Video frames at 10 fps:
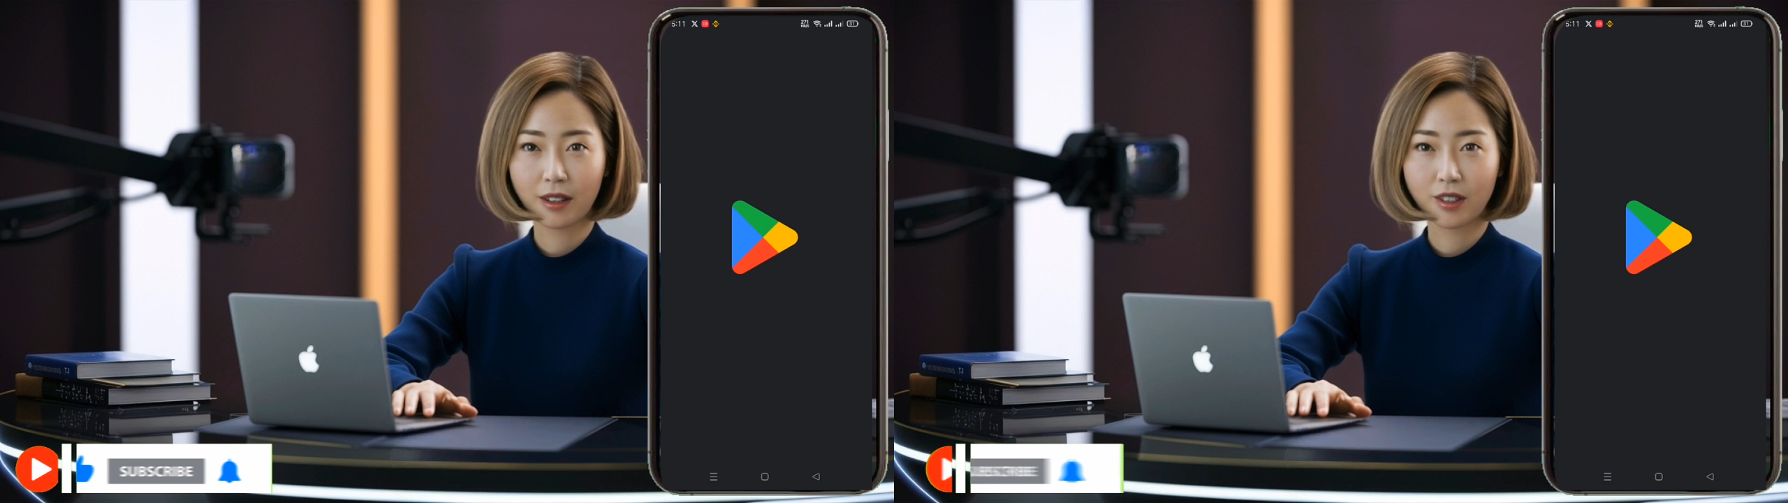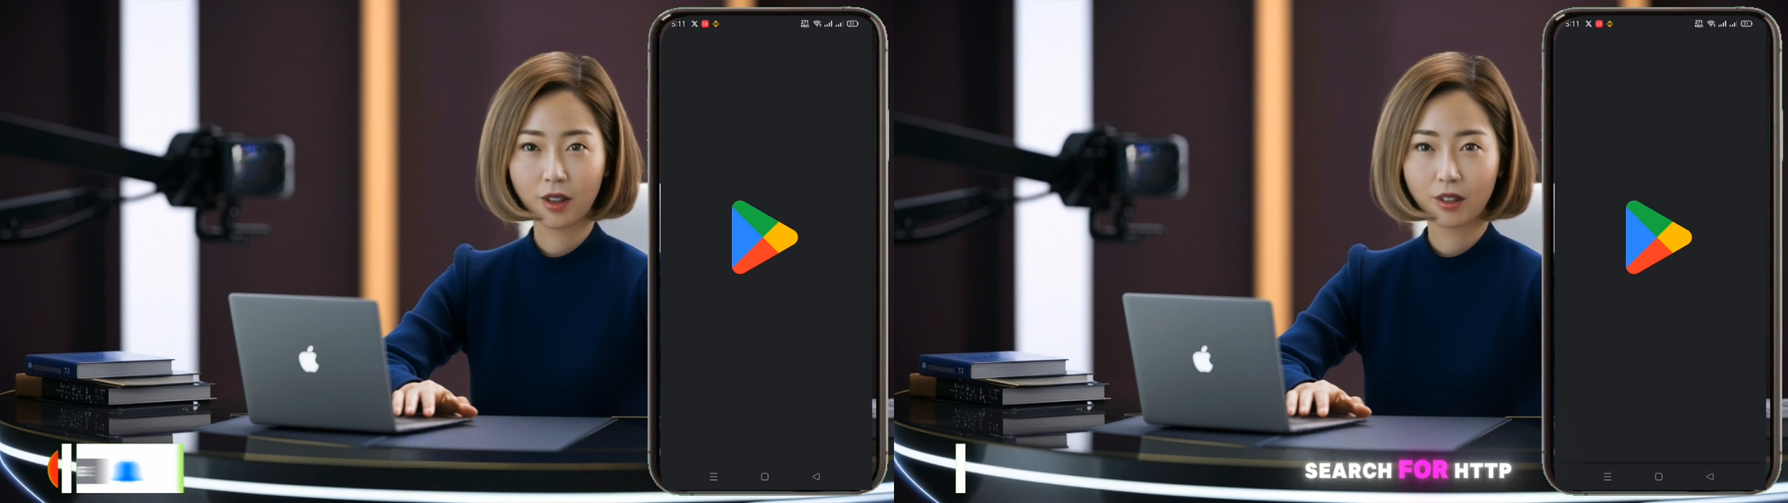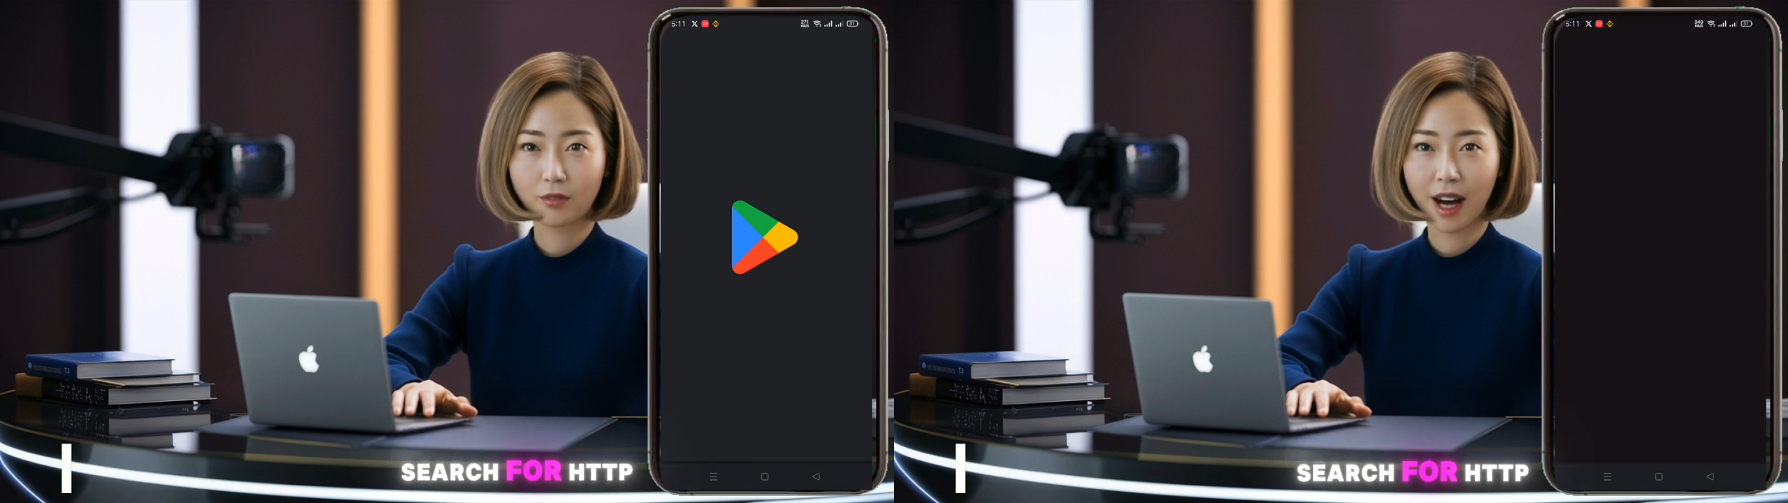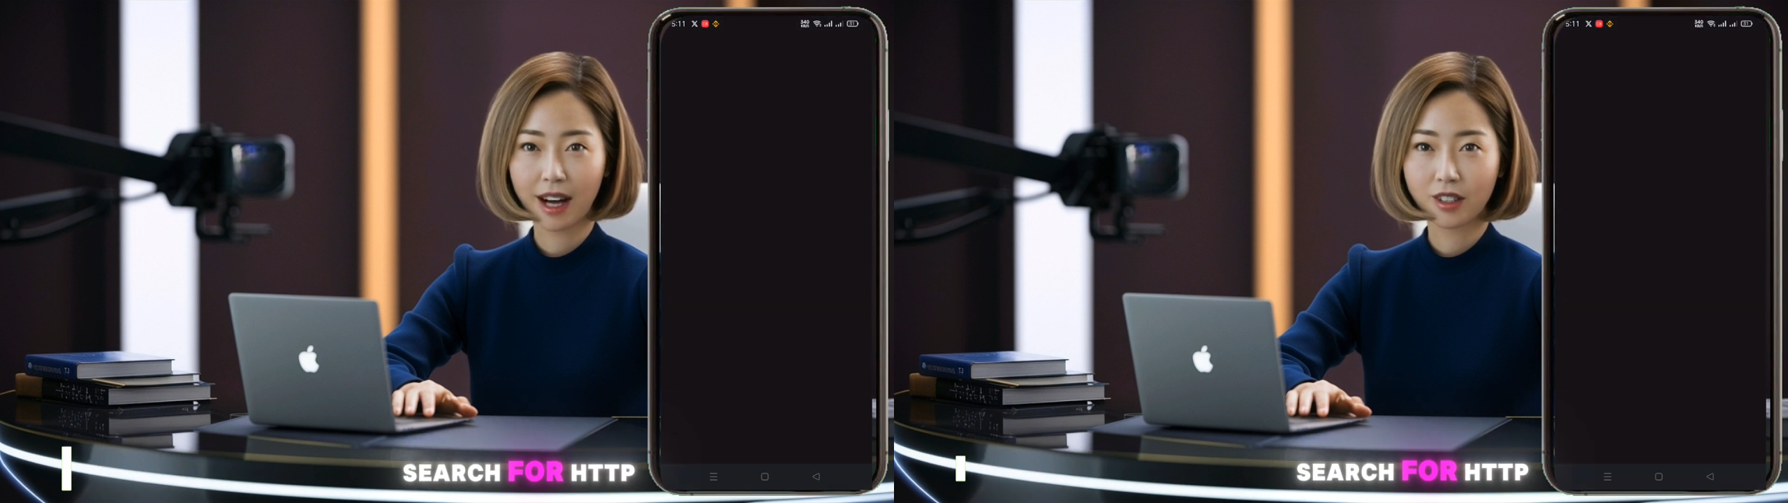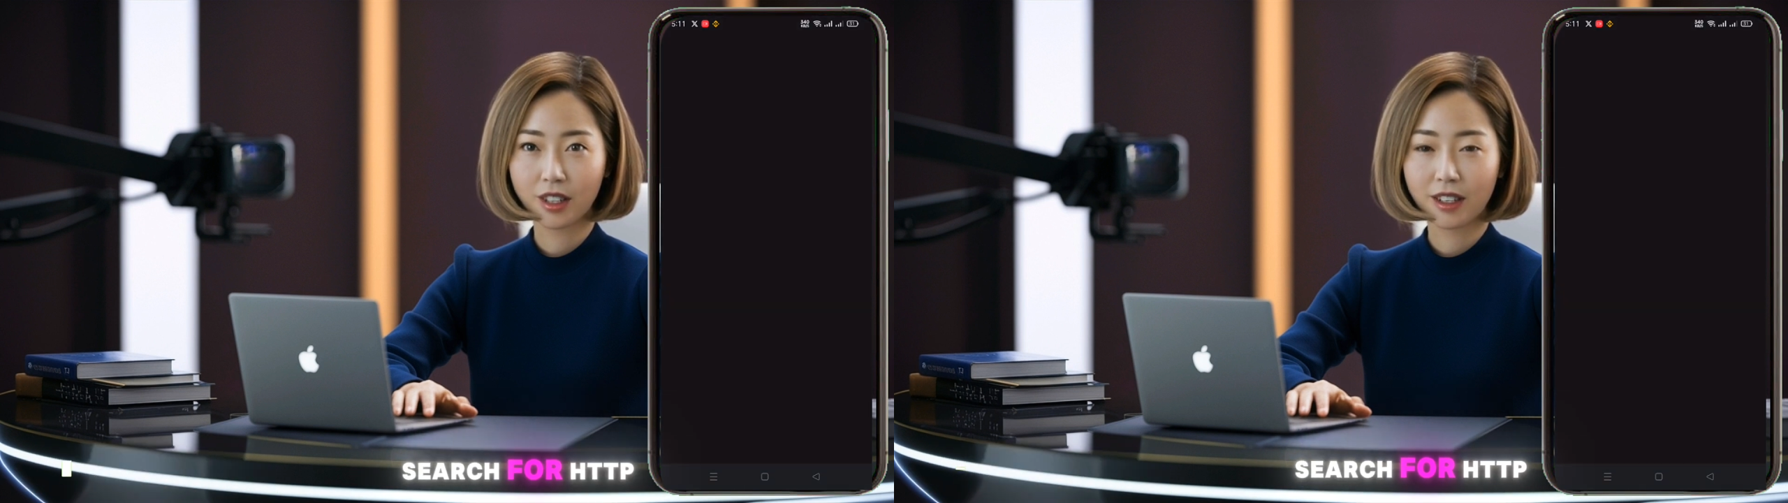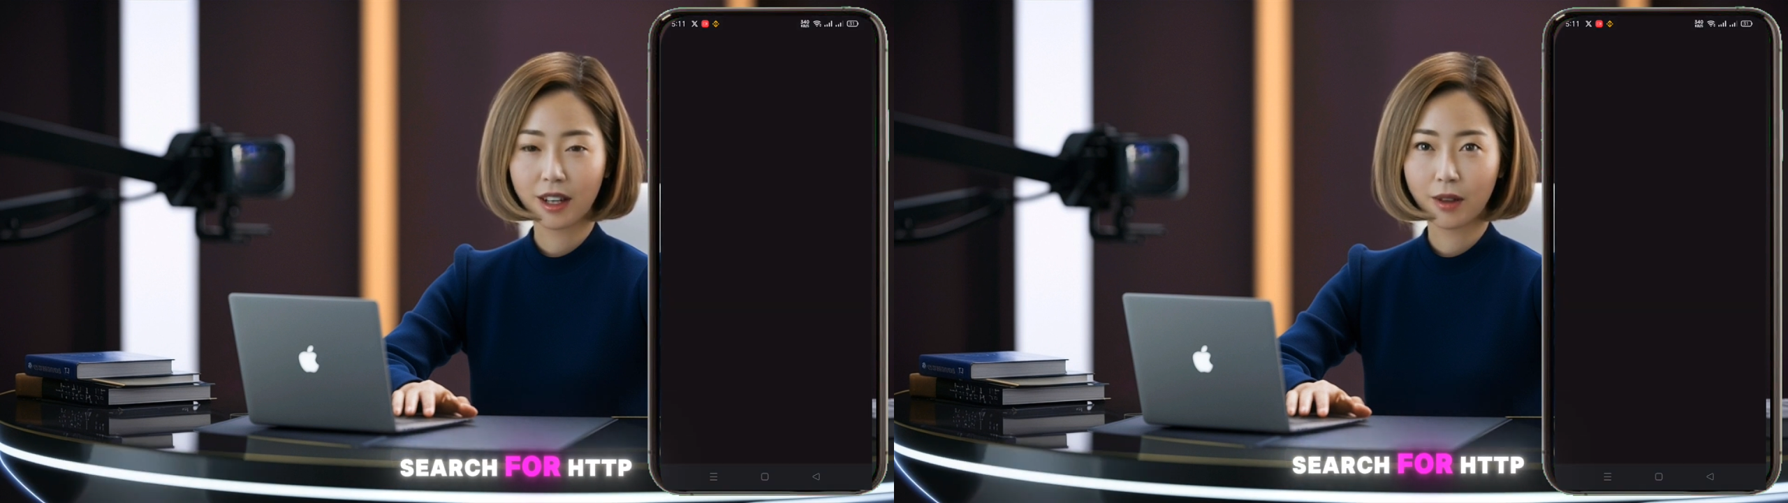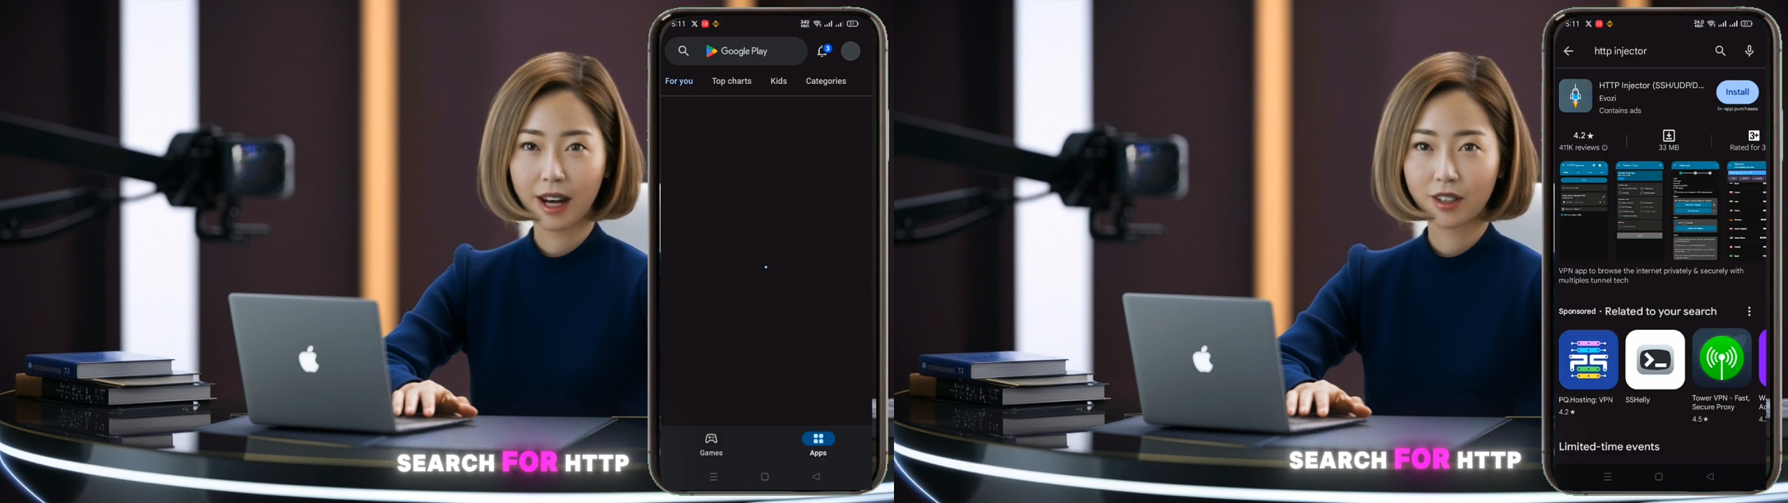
Search for HTTP